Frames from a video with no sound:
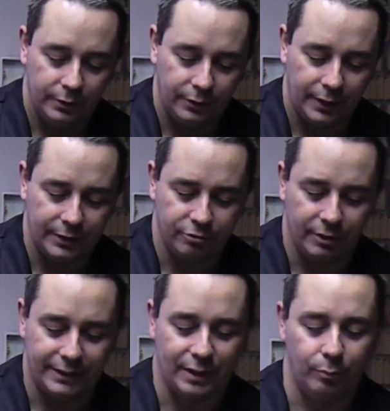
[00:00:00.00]
These, for
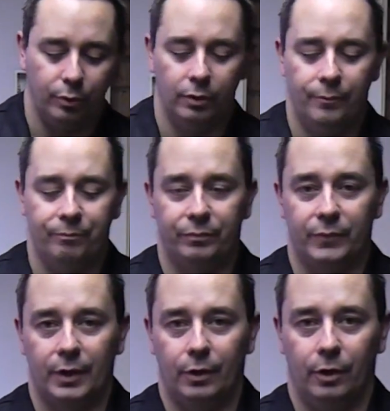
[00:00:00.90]
example,
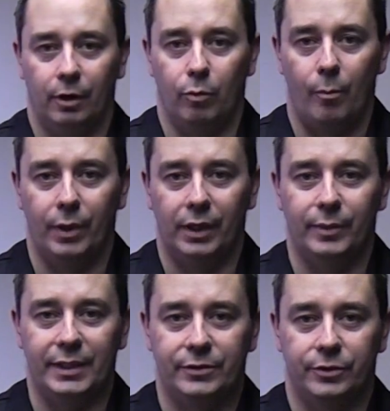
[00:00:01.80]
are a
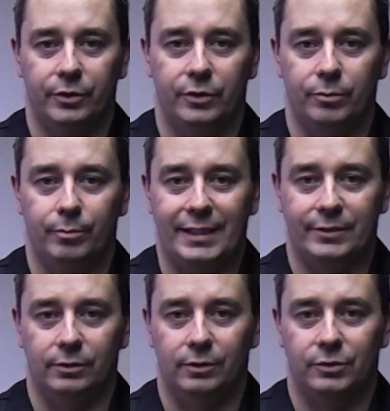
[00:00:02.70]
1mm
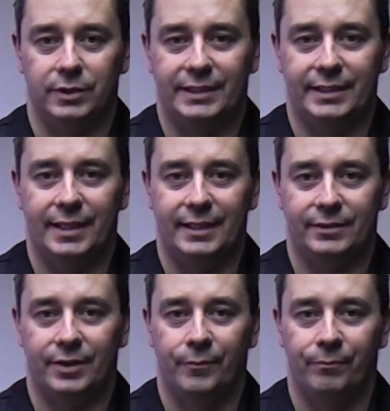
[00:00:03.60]
metal slitting
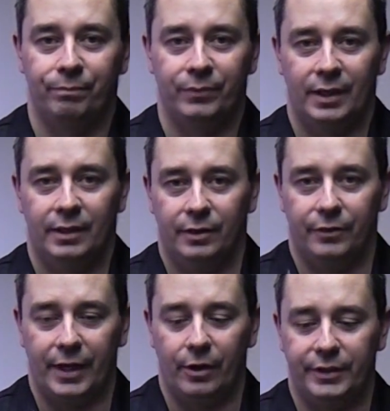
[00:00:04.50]
disc.
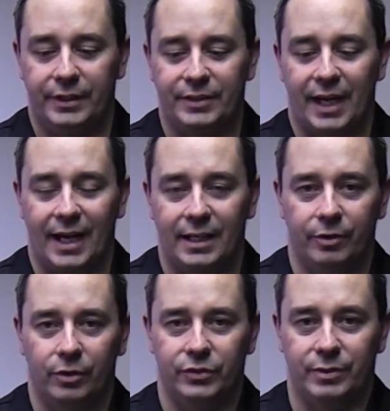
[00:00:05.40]
They are designed for
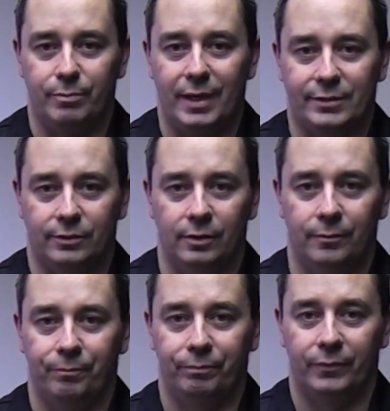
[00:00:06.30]
cutting metal,
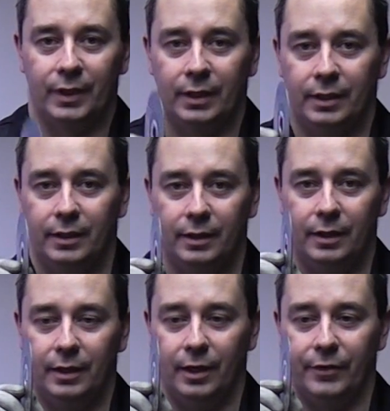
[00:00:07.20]

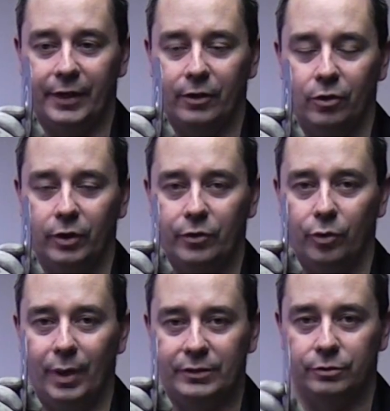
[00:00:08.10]
and they can only cut
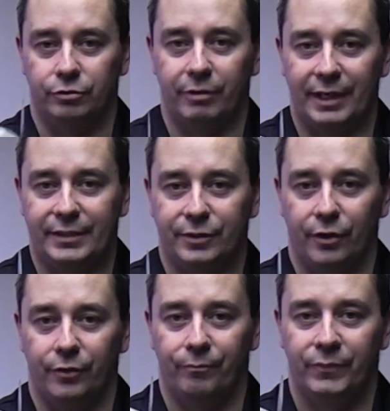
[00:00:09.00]
metal straight
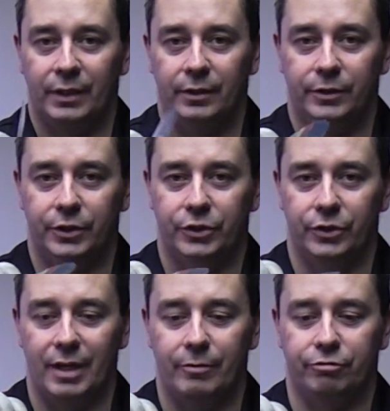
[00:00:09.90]
on. You should
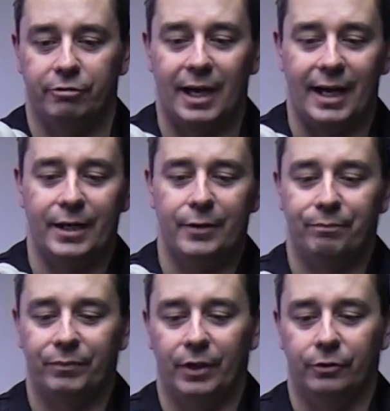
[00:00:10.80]
never try
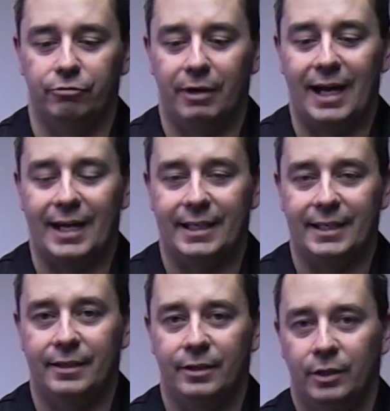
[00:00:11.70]
and
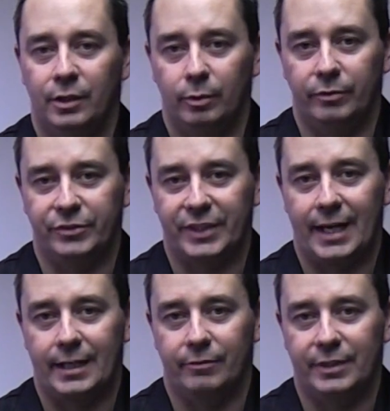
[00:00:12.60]
grind with the
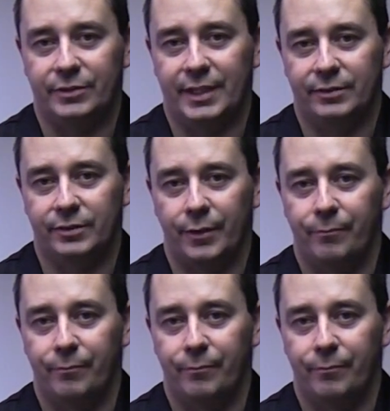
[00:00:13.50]
side of this disc